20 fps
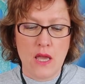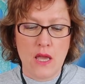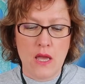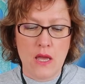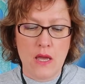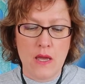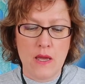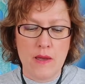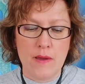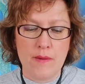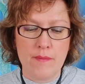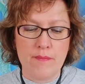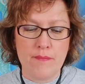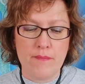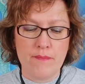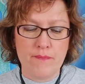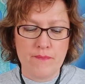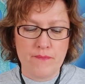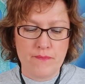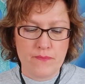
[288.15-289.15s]

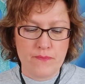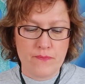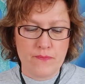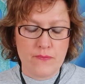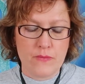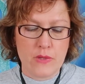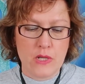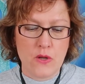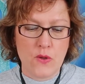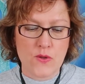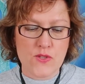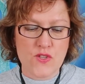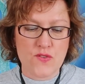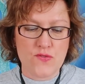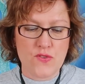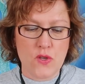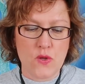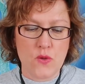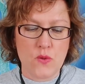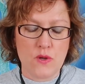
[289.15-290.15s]
Lots
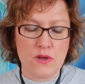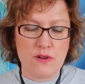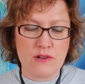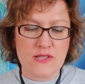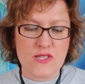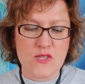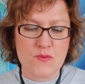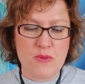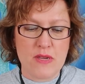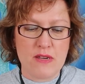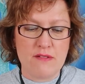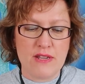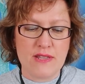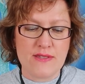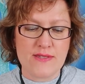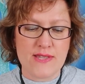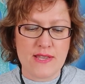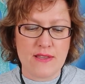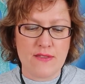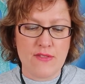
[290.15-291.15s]
of you are
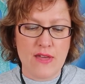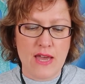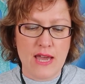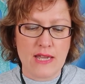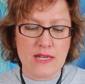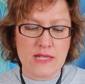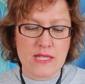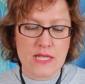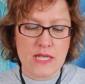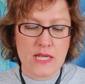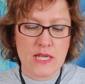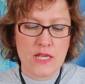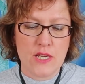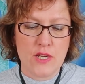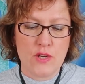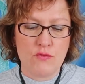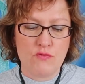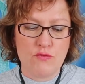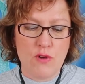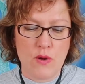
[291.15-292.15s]
experiencing that.
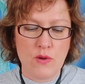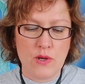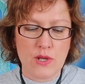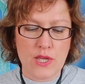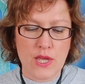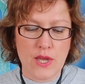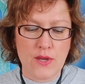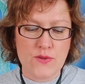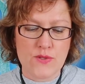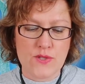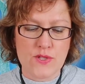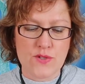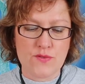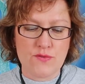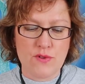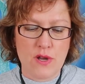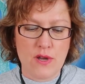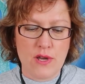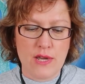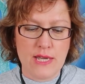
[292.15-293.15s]
Roller
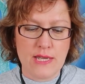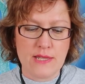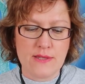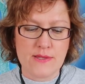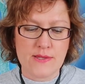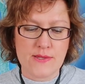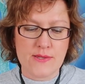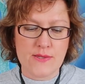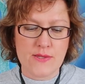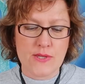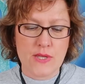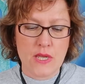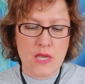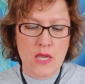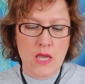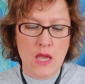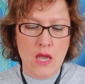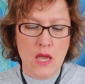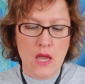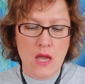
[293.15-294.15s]
coaster rides.
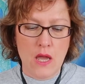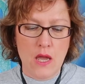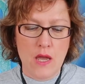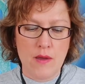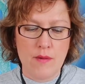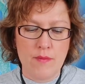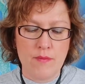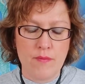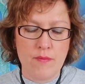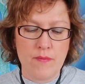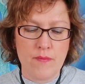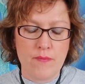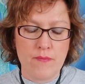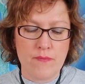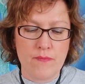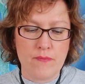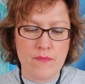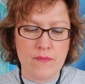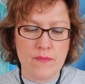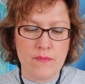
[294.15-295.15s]

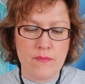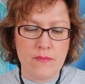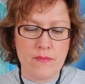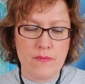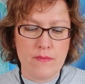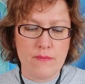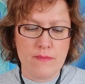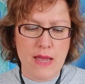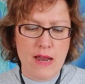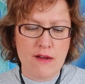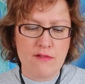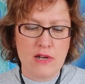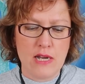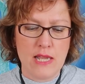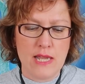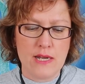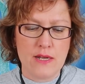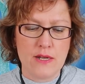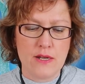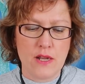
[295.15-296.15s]

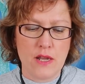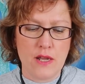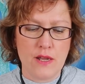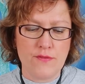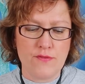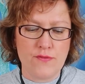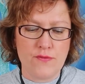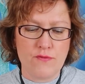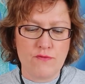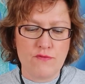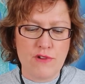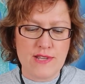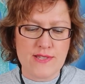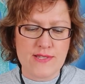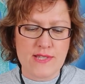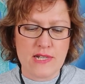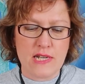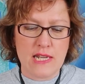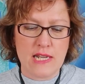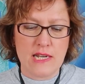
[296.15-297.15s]
Marilyn, I've
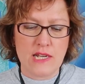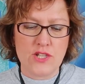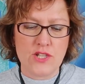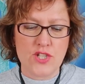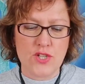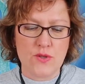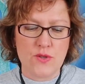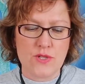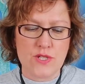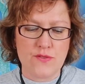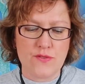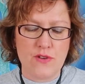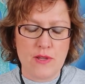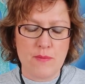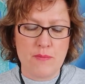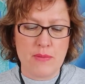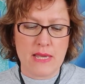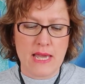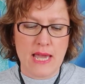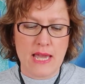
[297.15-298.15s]
recently and
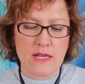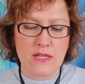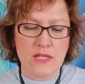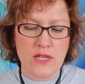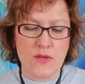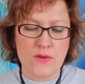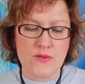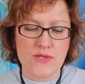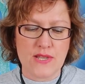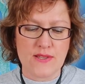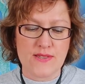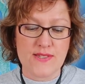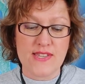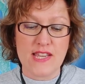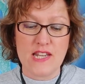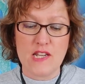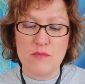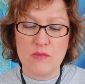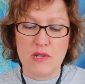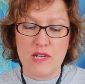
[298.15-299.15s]
intuitively began using
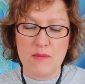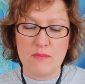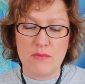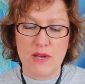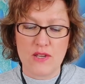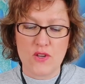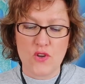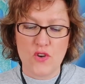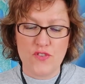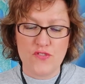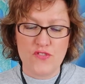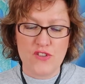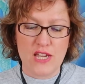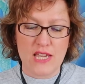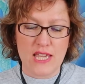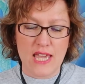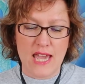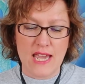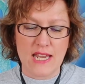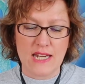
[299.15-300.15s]
cinnamon in my coffee
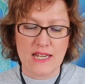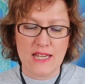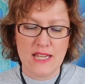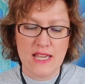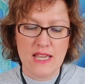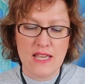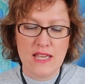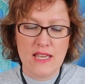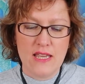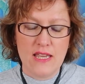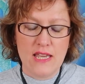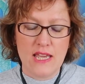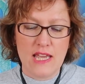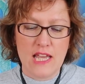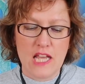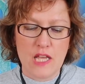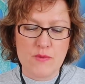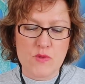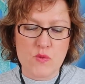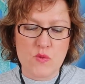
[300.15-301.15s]
again. It
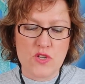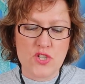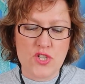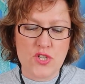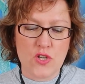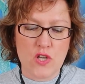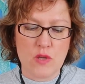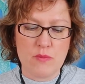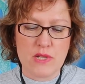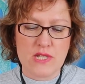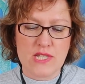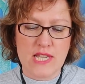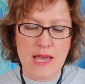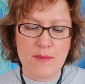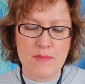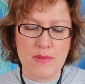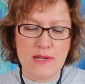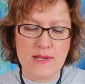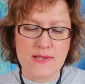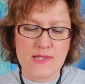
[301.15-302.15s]
helps with sugar
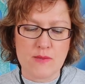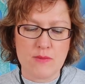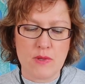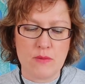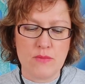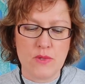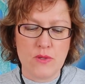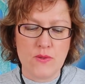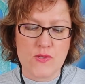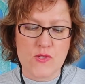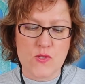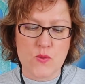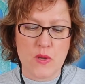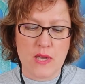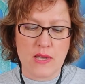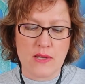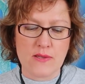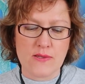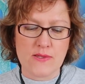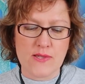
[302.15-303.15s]
metabolism and mood
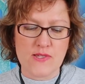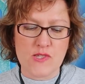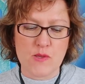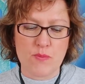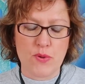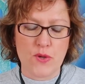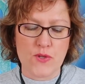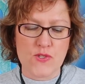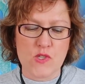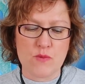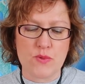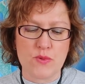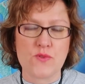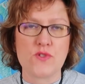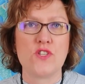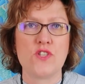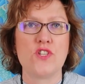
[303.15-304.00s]
swings as a possible